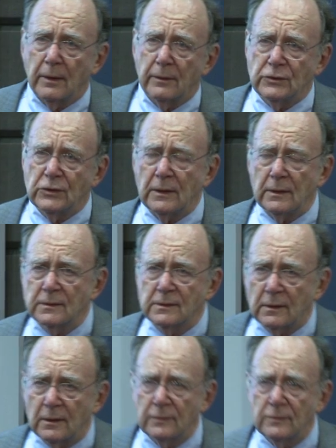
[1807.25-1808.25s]
genes
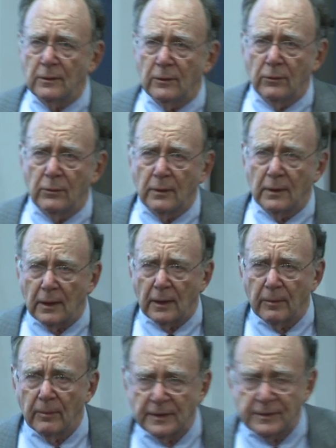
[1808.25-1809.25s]

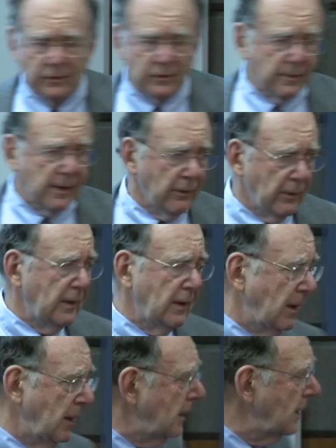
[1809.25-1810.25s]
into messenger
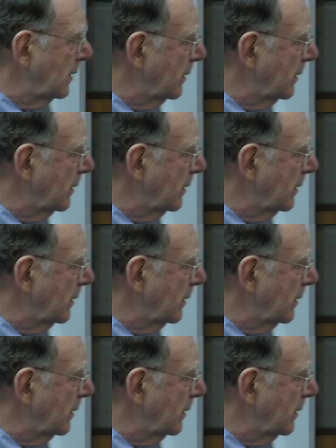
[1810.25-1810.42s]
RNA.